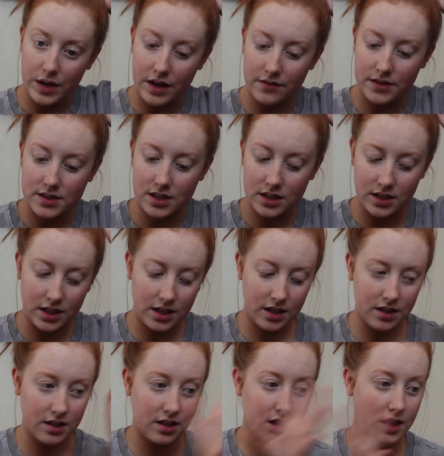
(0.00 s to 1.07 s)
We haven't done like
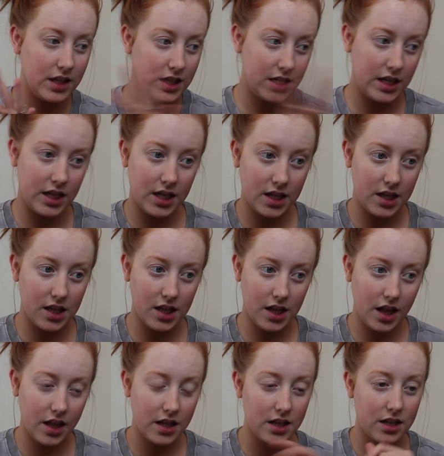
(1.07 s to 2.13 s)
a cleaning
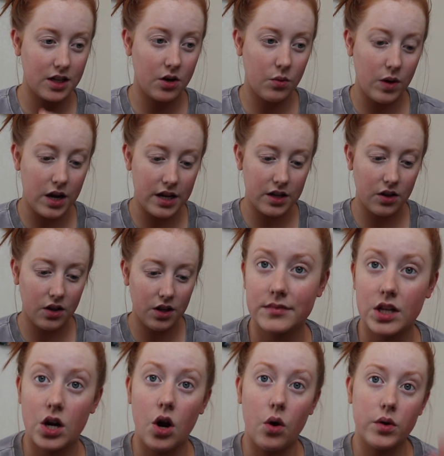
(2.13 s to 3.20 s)
thing in a while.
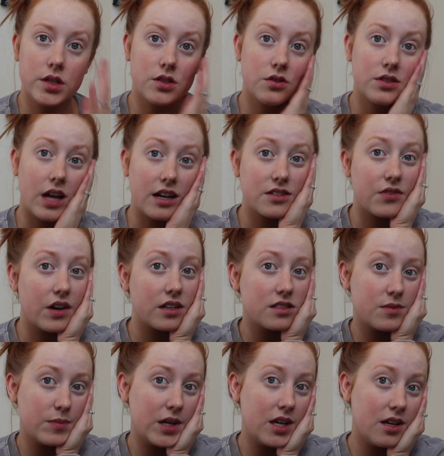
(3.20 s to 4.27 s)
They're always so satisfying
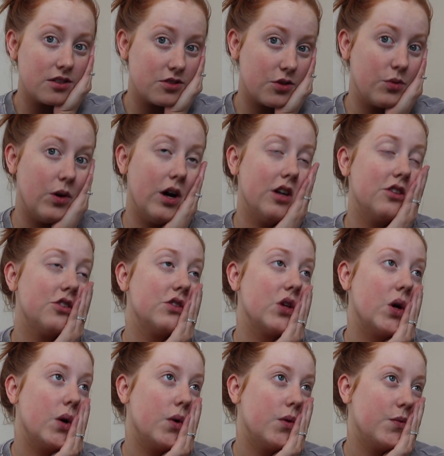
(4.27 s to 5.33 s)
to me to watch,
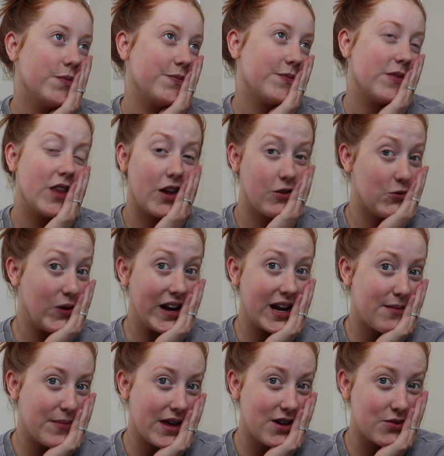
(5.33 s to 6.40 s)
so why
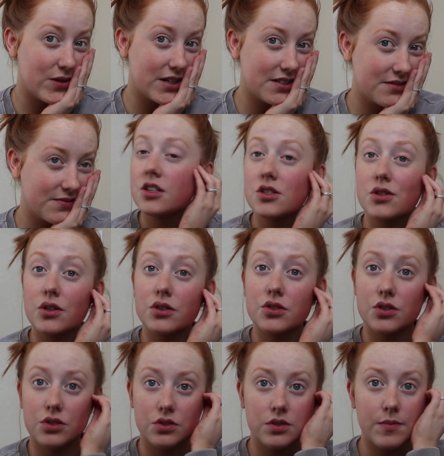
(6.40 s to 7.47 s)
not make one? So
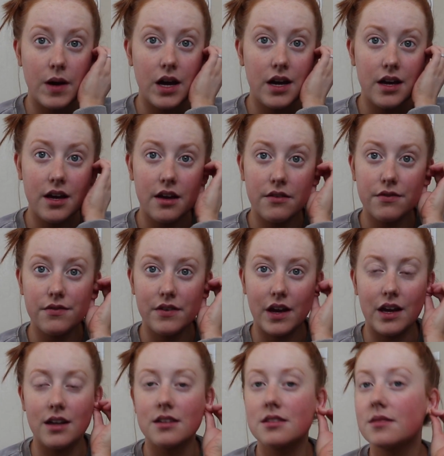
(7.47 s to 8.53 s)
excuse my
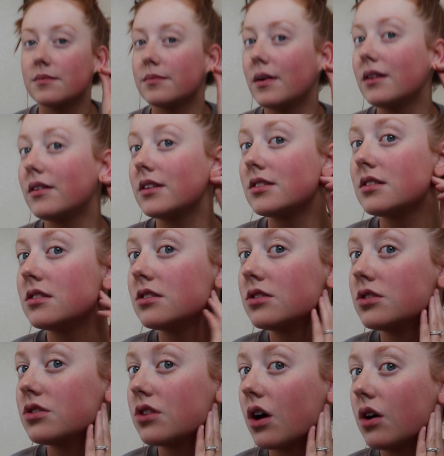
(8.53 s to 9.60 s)
face. My face is
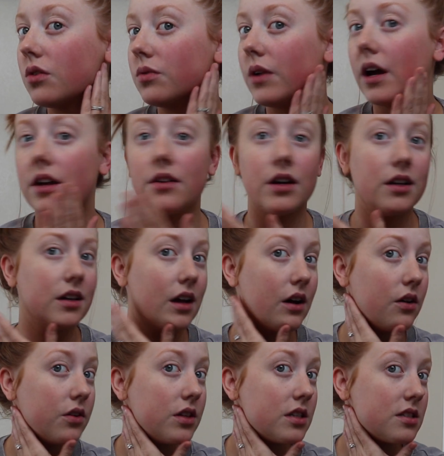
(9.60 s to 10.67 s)
so red right
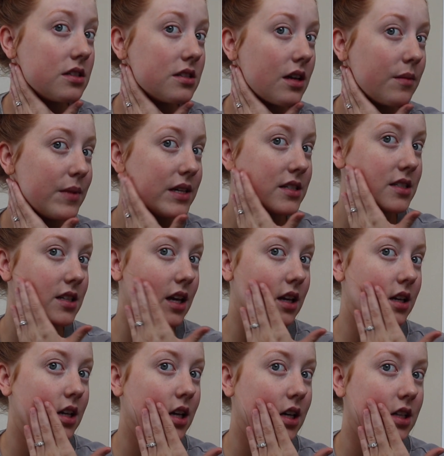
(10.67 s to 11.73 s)
now. This is how my
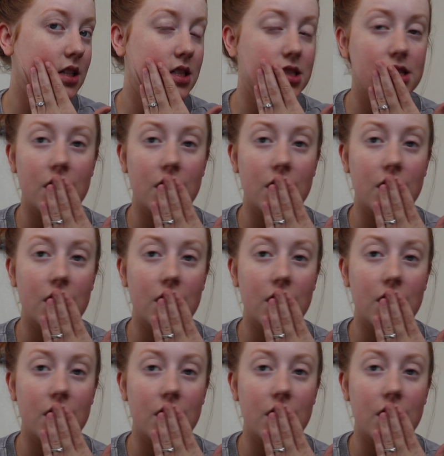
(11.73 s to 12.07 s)
skin gets.